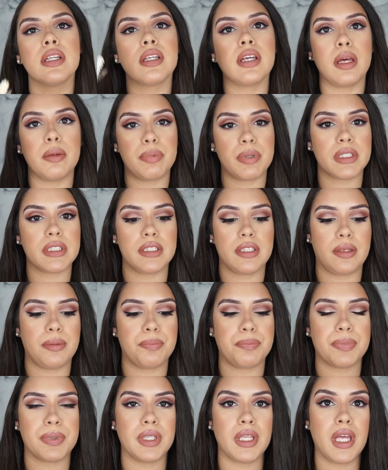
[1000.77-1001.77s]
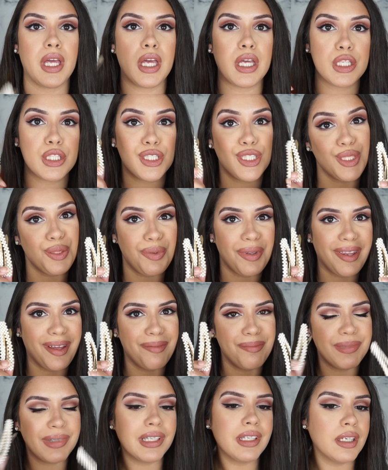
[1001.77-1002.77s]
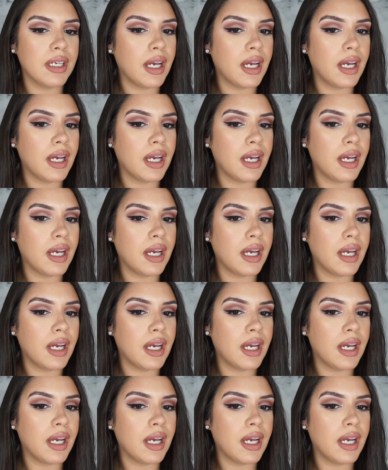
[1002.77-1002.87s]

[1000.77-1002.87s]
I picked up 2 of them.